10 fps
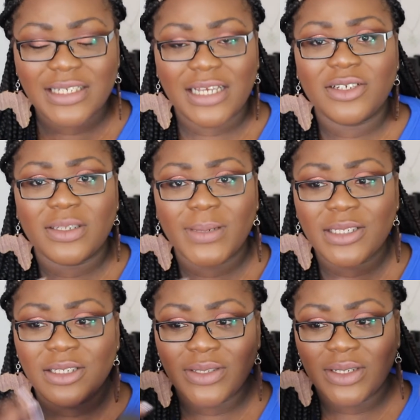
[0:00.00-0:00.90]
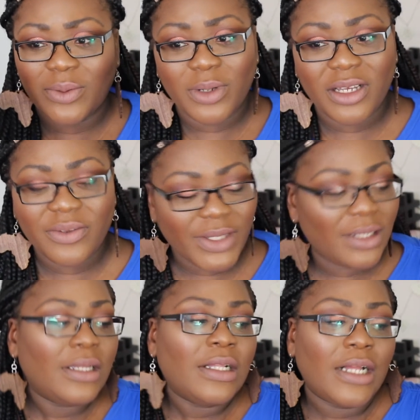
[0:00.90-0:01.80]
Like, you're supposed to use it all
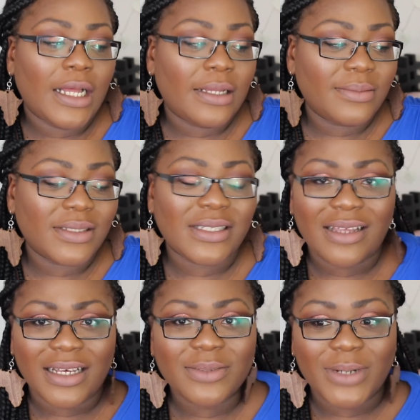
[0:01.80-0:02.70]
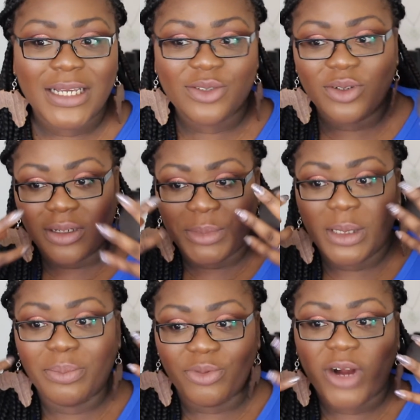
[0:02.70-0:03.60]
over, so that's why it's not going to be
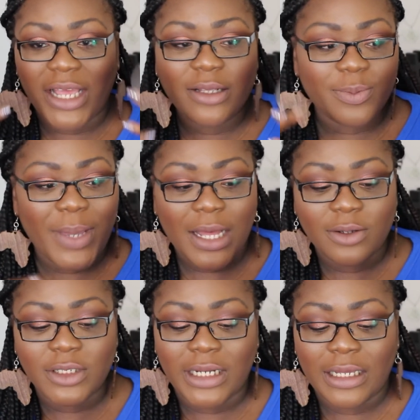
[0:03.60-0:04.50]
a bright powder,